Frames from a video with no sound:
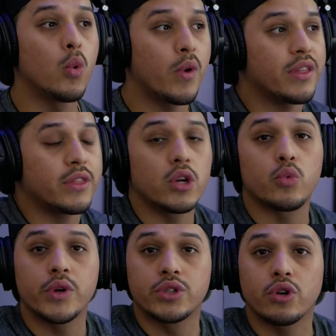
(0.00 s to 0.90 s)
with the
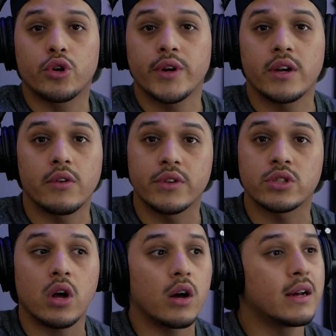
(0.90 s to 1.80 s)
original creator of the
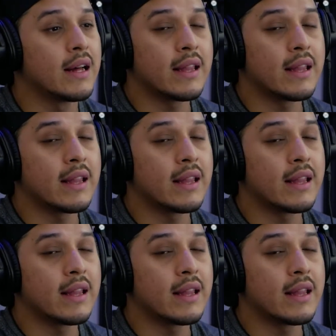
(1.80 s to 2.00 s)
song.